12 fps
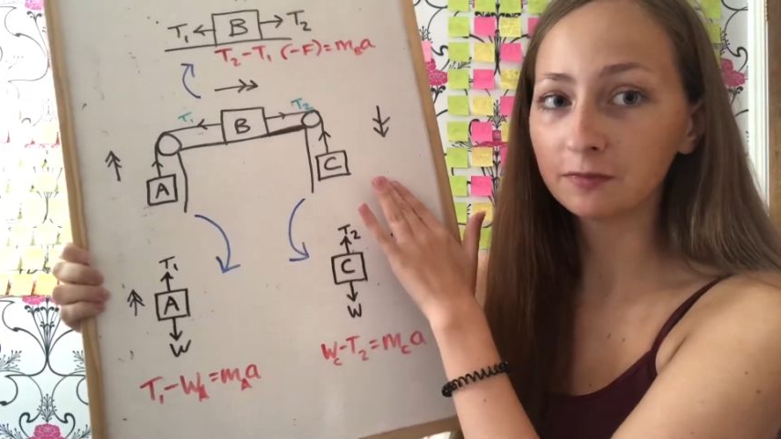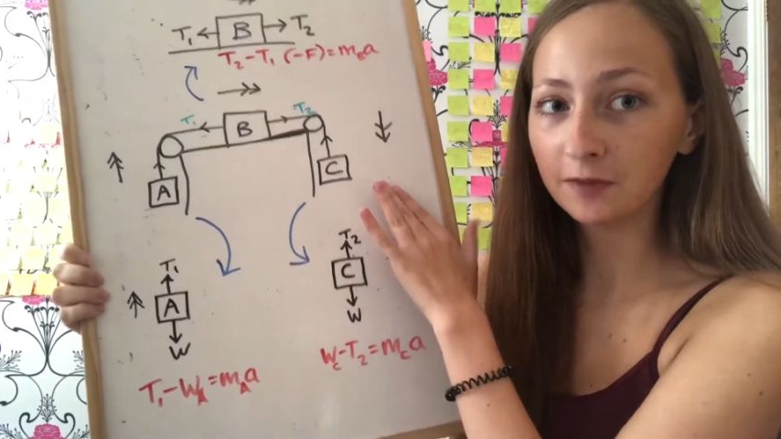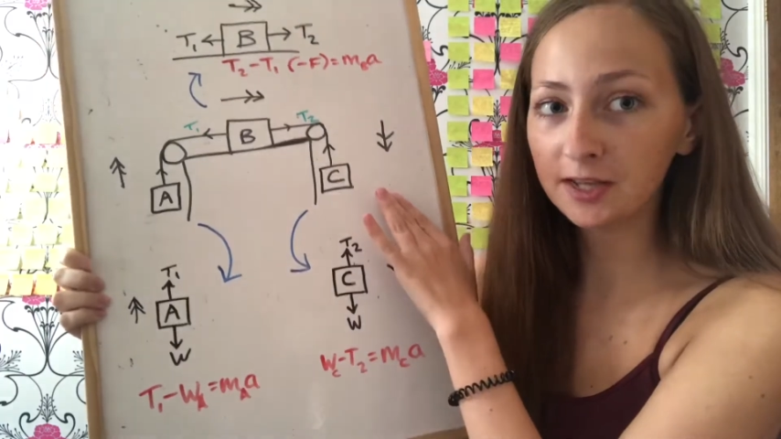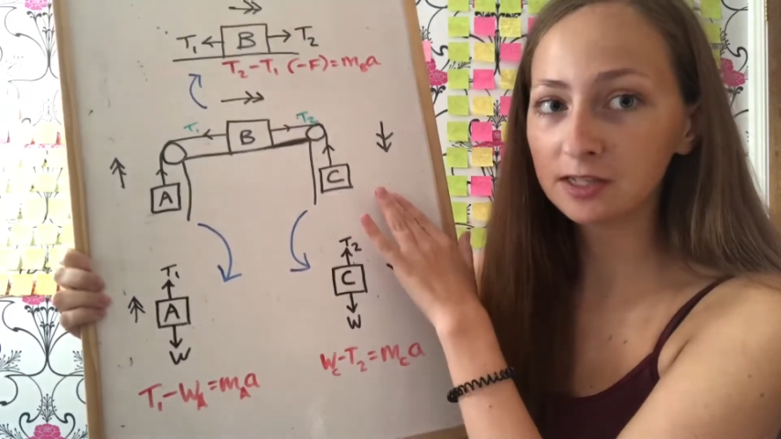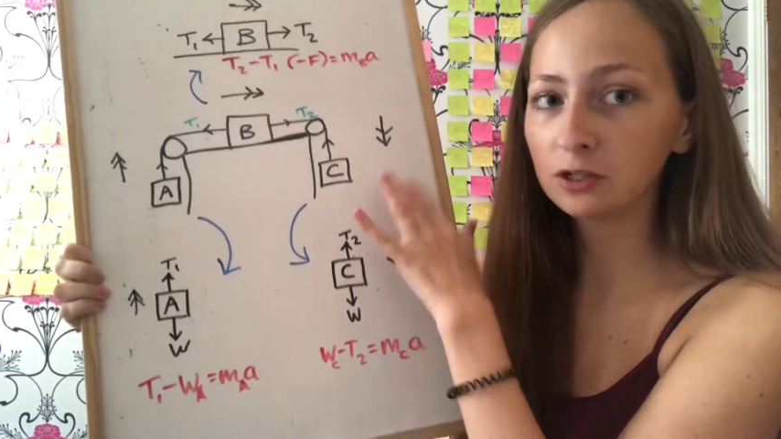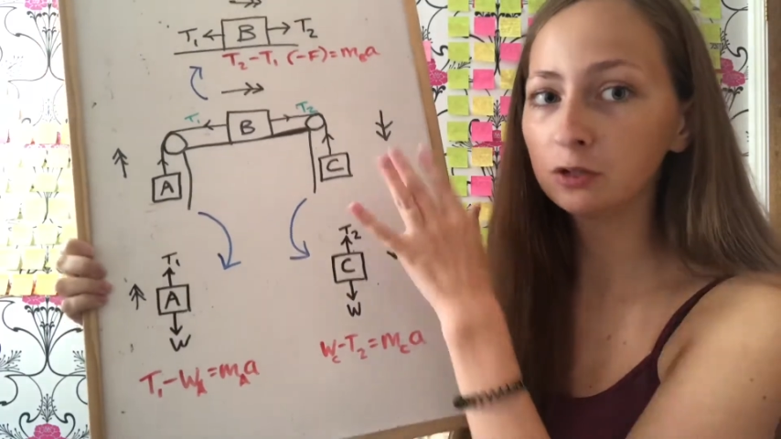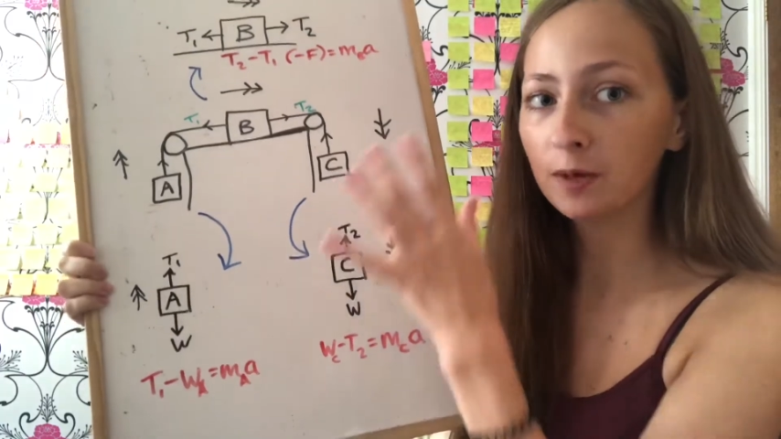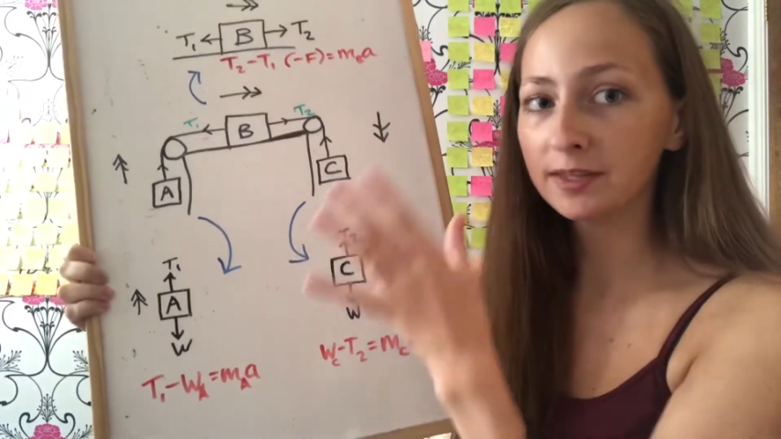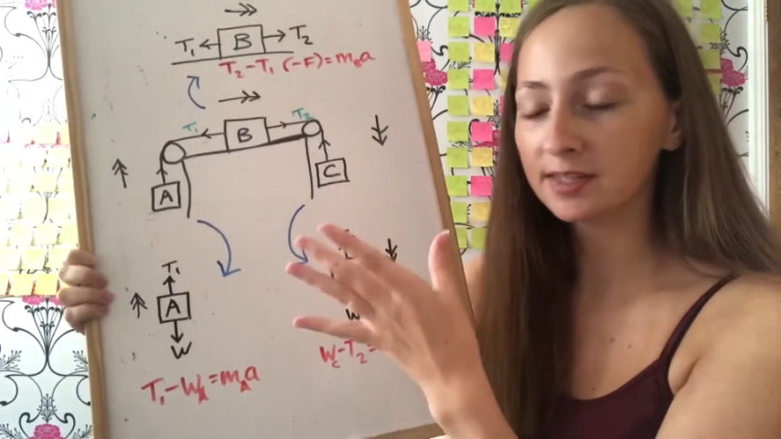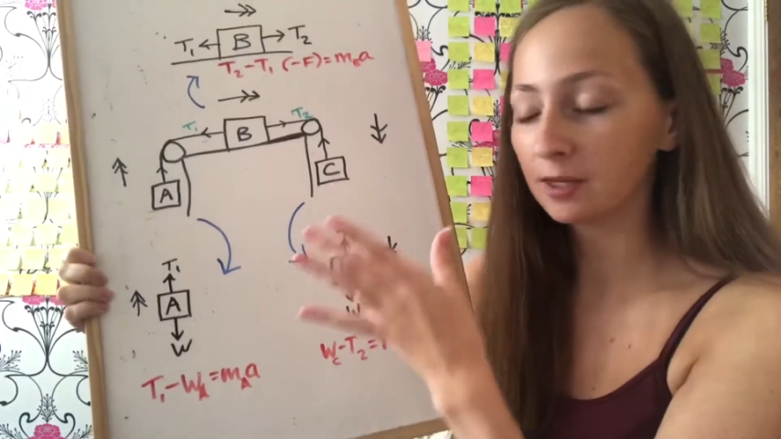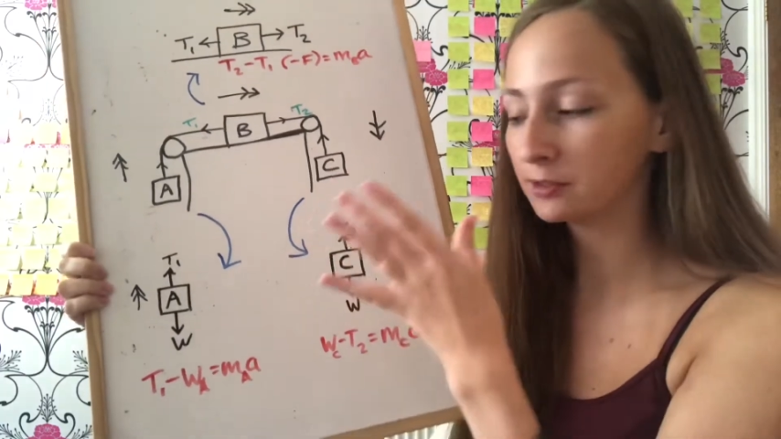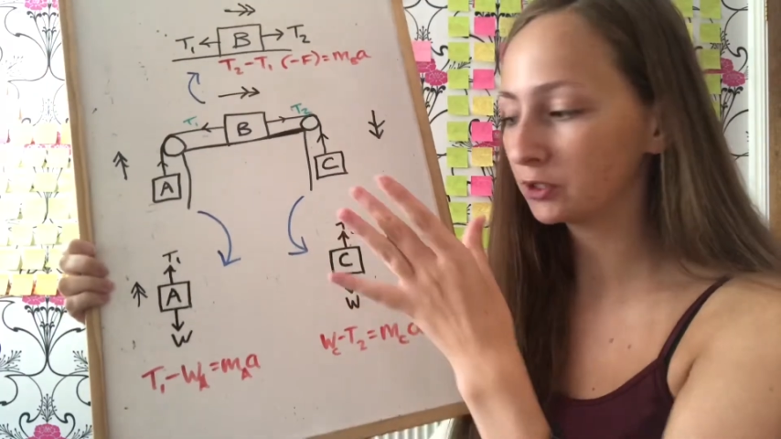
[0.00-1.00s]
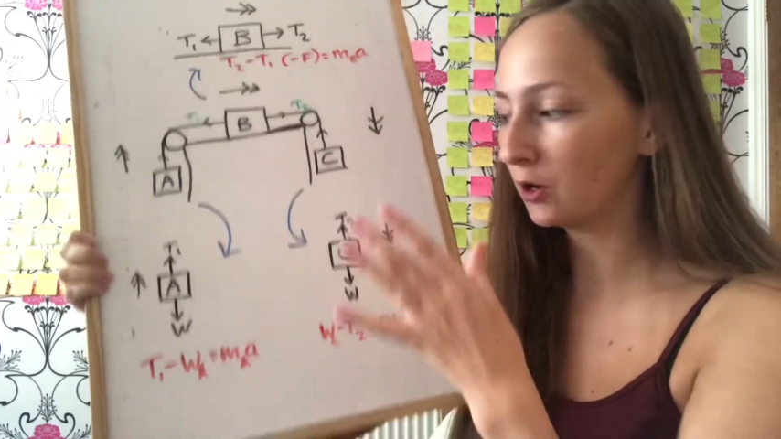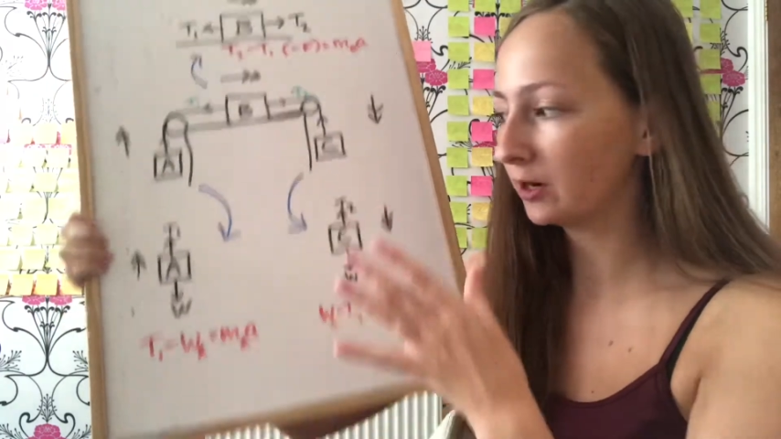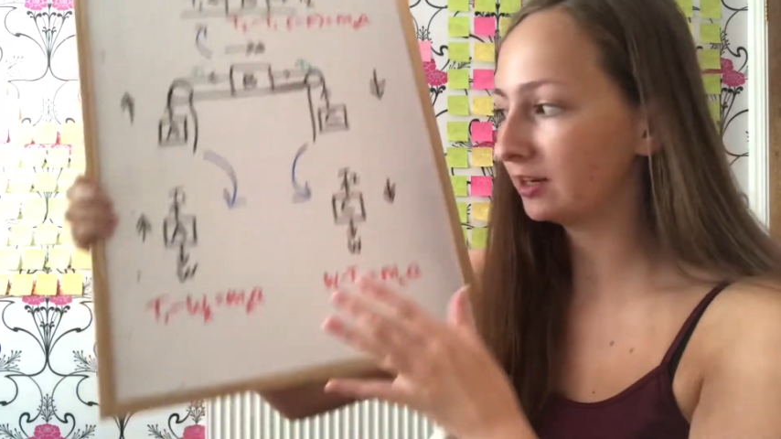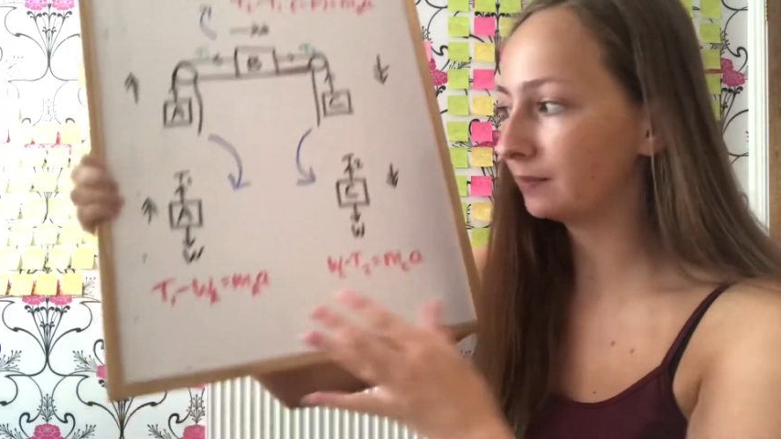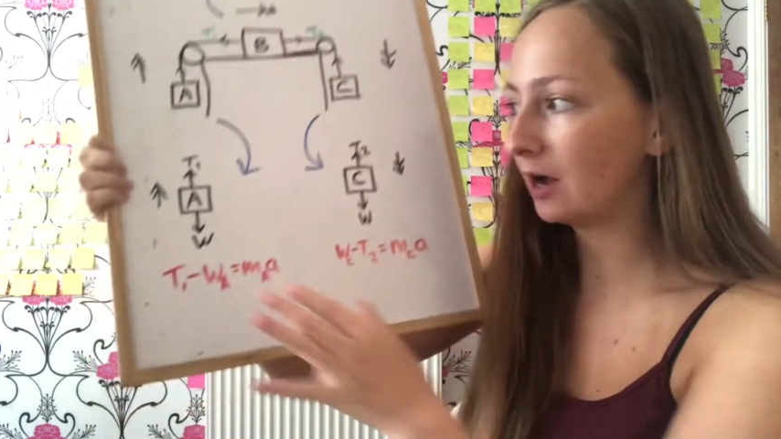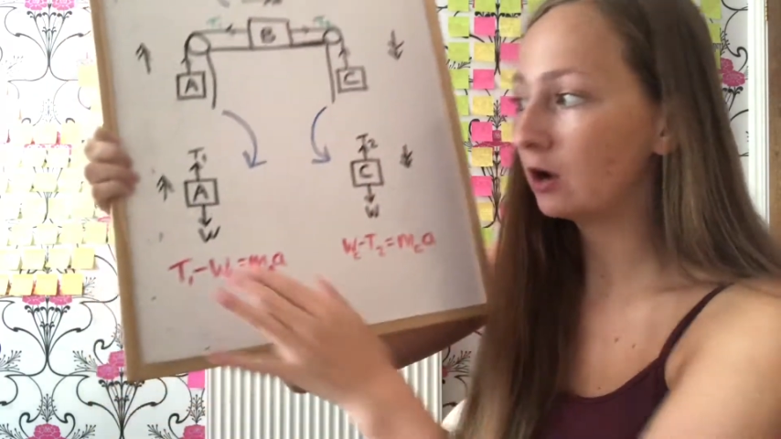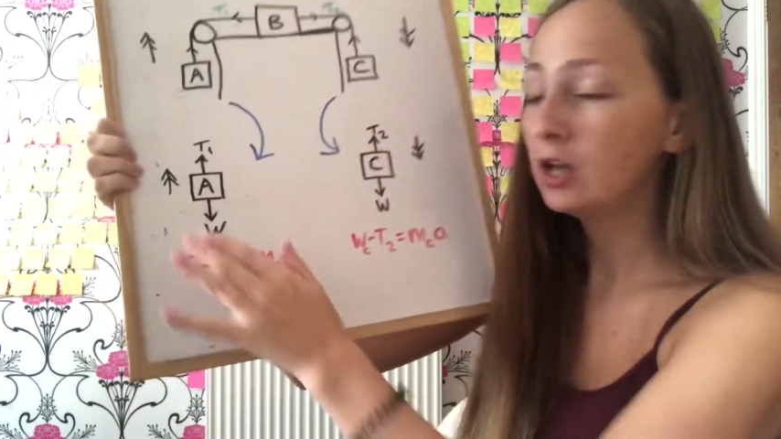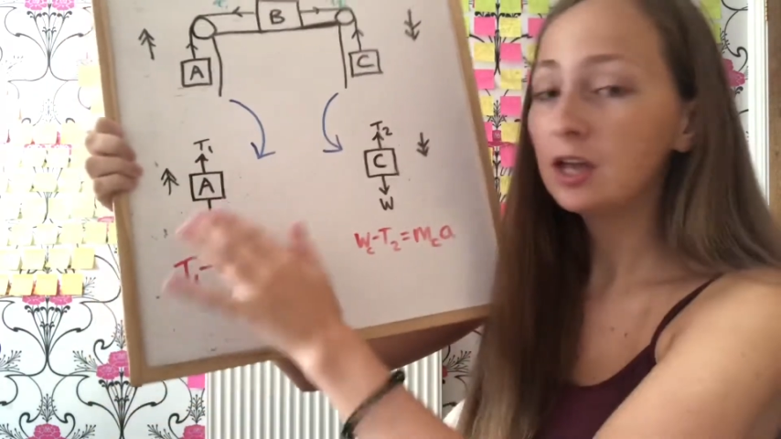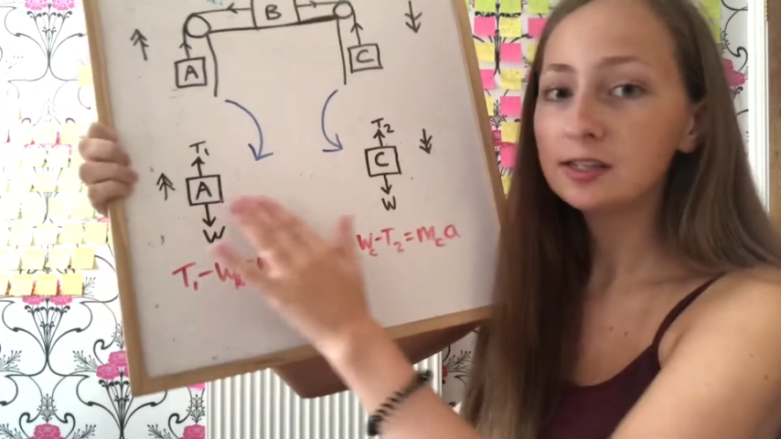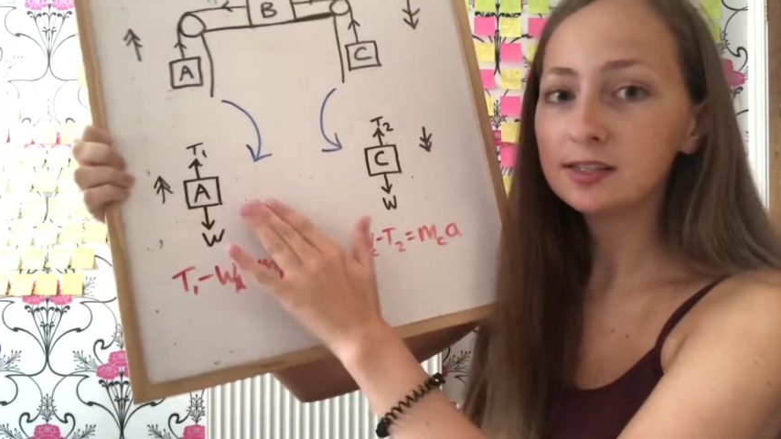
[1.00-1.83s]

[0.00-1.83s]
the vertical ones that I was talking about.